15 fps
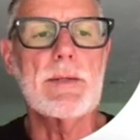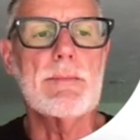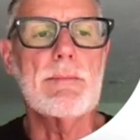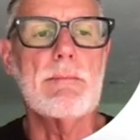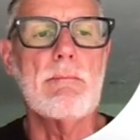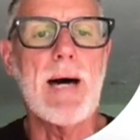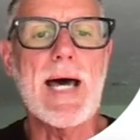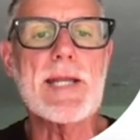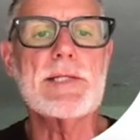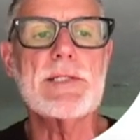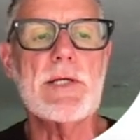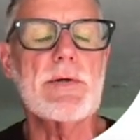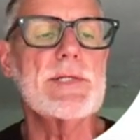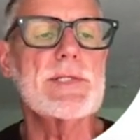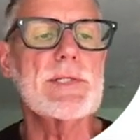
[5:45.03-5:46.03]

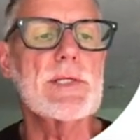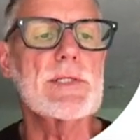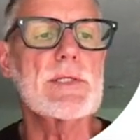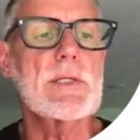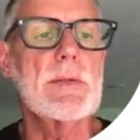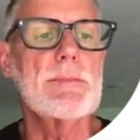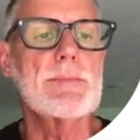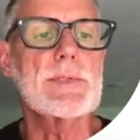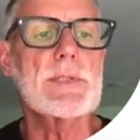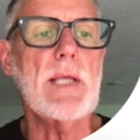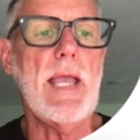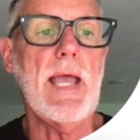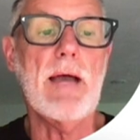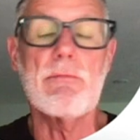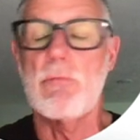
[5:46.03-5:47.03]
monetary systems
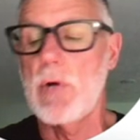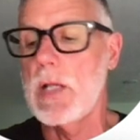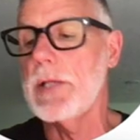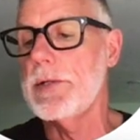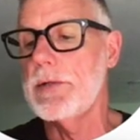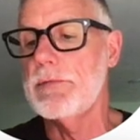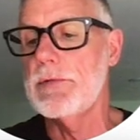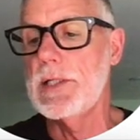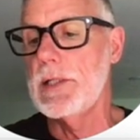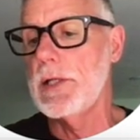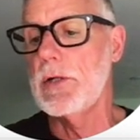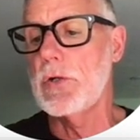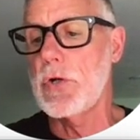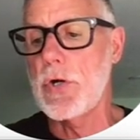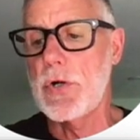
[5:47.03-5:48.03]
have relatively
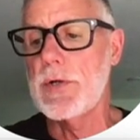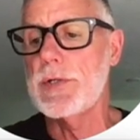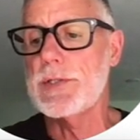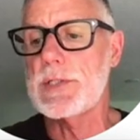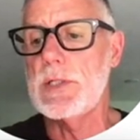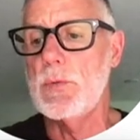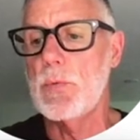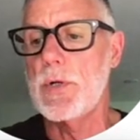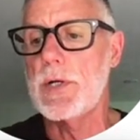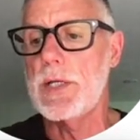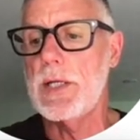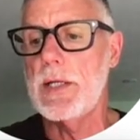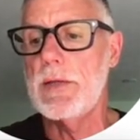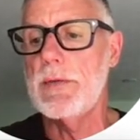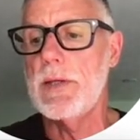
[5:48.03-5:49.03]
little currency
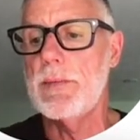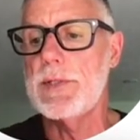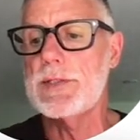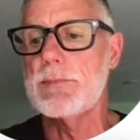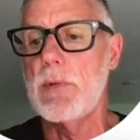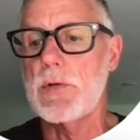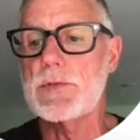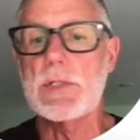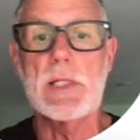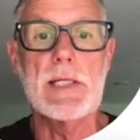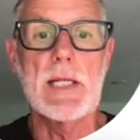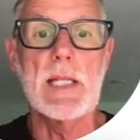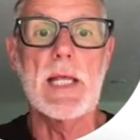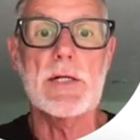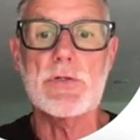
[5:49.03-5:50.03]
working in them. It's mostly
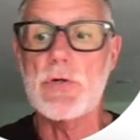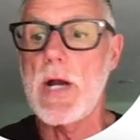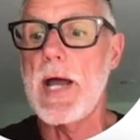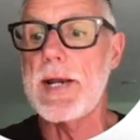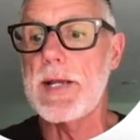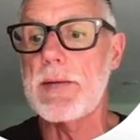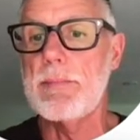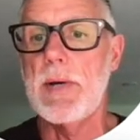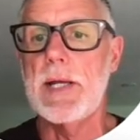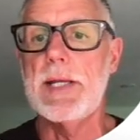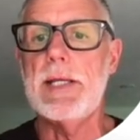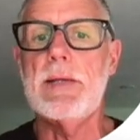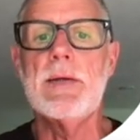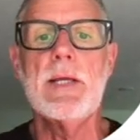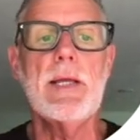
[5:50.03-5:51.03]
electronic
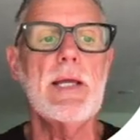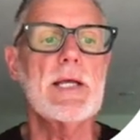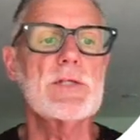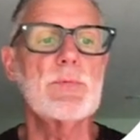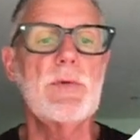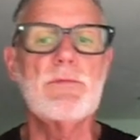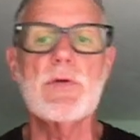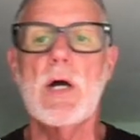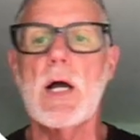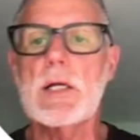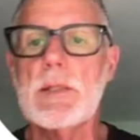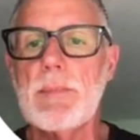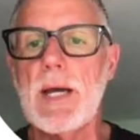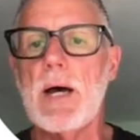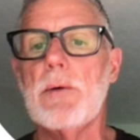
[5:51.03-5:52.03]
money, as we've talked
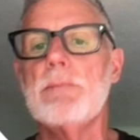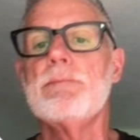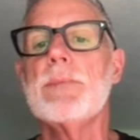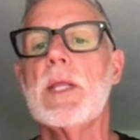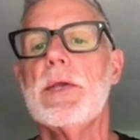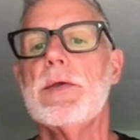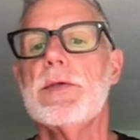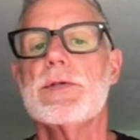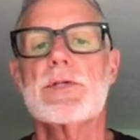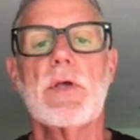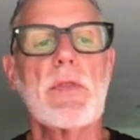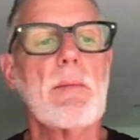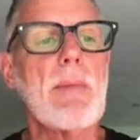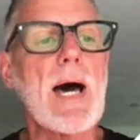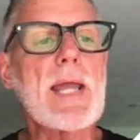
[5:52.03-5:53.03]
about. So
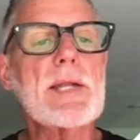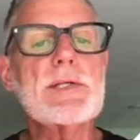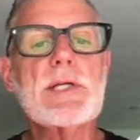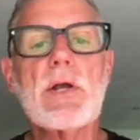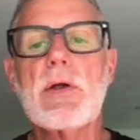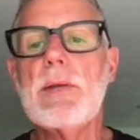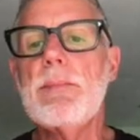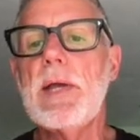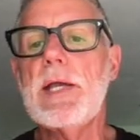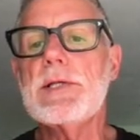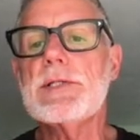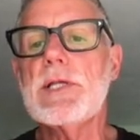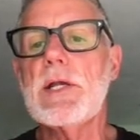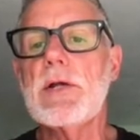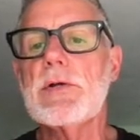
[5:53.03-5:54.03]
the monetary base
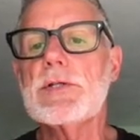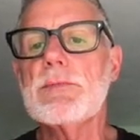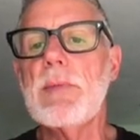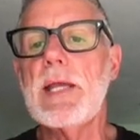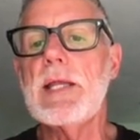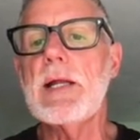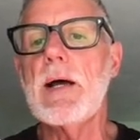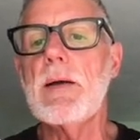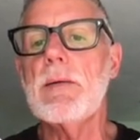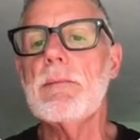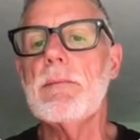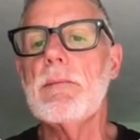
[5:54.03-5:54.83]
here is made up